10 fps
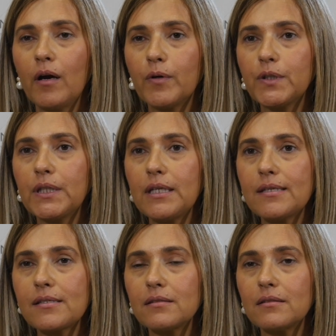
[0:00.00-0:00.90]
What
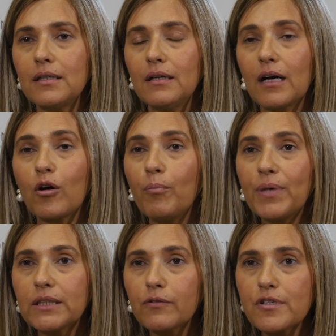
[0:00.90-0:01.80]
is a
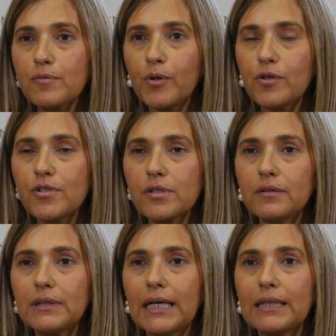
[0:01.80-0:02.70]
complete response
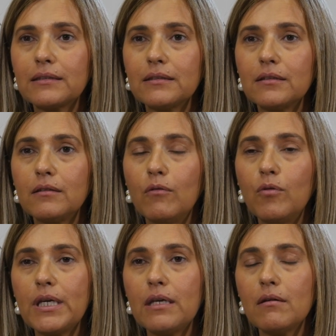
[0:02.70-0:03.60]
that
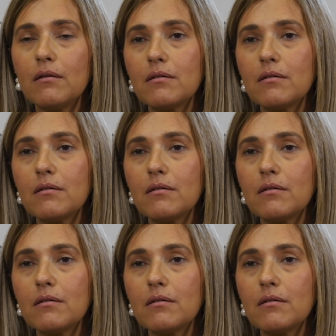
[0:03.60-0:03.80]
we